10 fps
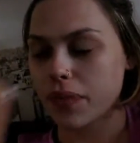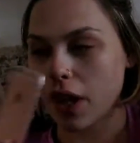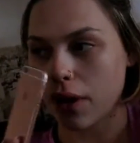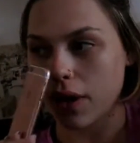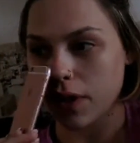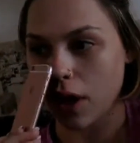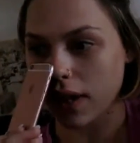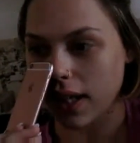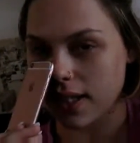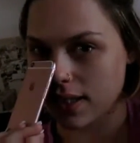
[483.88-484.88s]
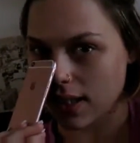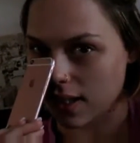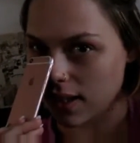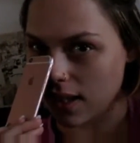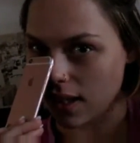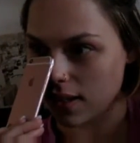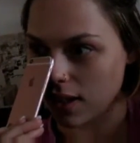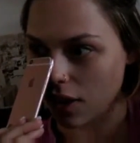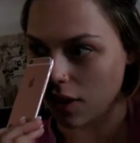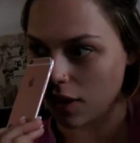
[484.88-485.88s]
I don't even know, like 6 years
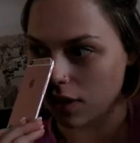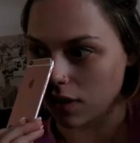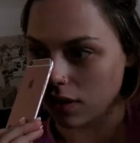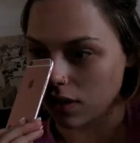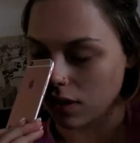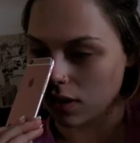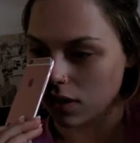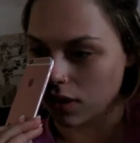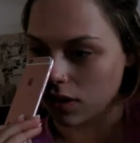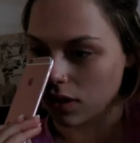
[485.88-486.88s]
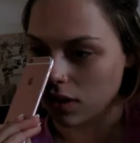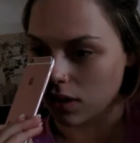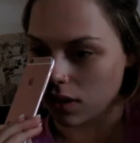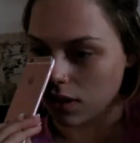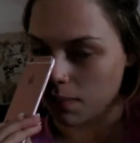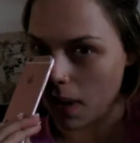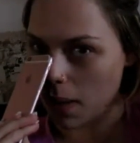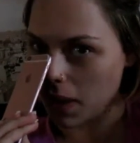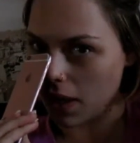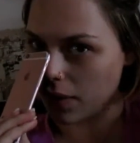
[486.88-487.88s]
ago.
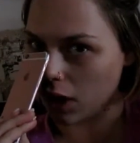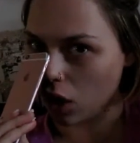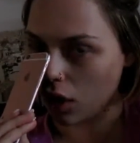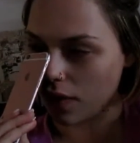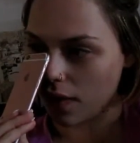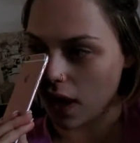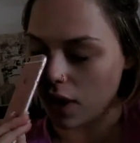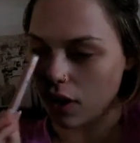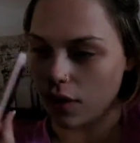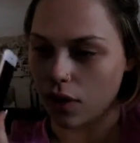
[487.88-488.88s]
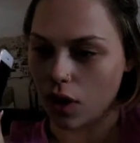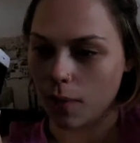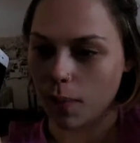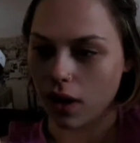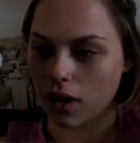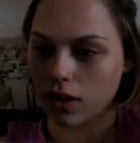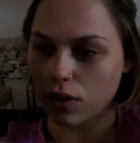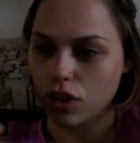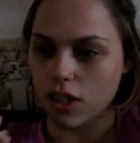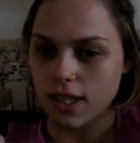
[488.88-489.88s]
Maybe even longer than that, I don't even know. But
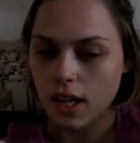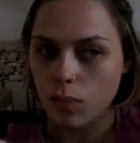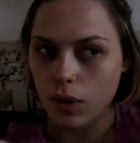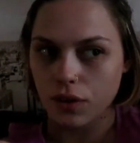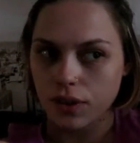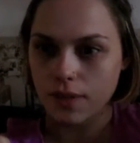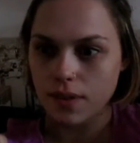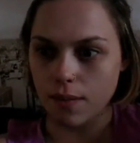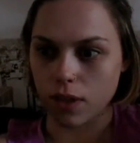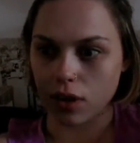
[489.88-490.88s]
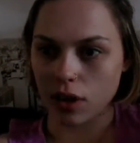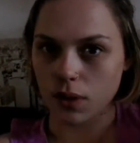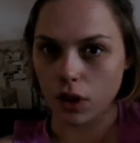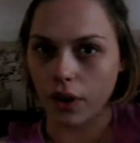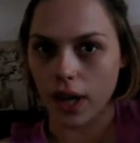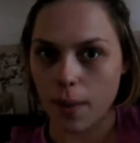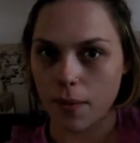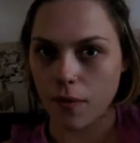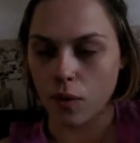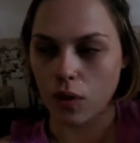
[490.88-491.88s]
she's like, oh my god, I've never known you with long hair
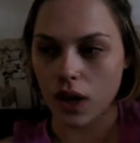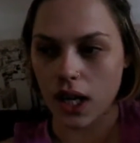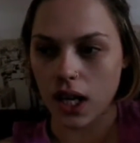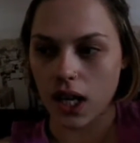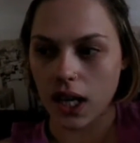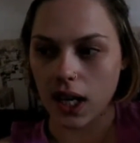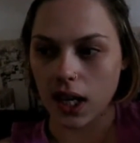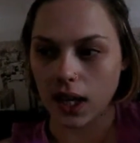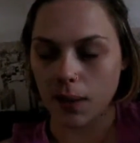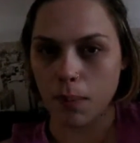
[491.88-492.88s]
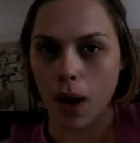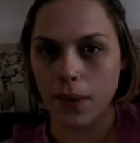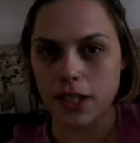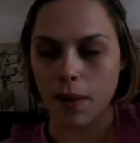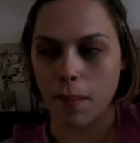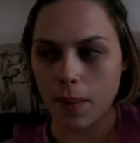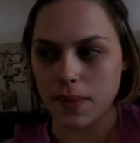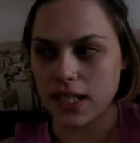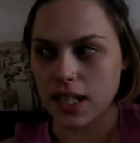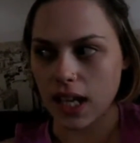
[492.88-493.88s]
before. And I went to my
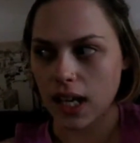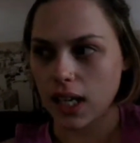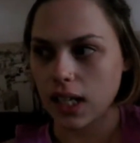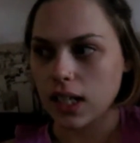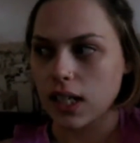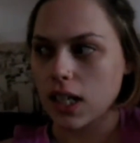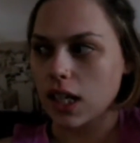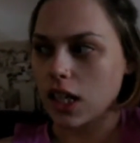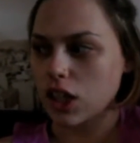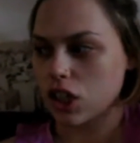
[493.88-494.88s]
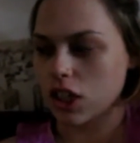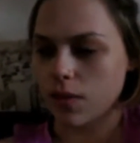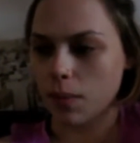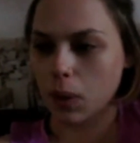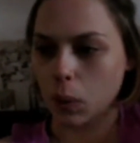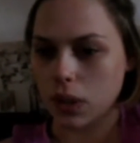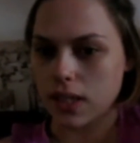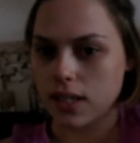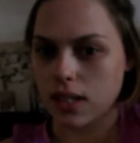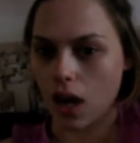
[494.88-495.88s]
mum's today, and she'd given me all
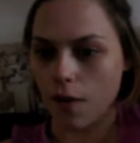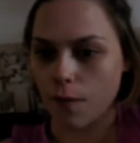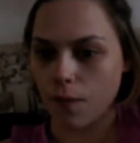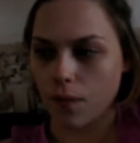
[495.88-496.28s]
this stuff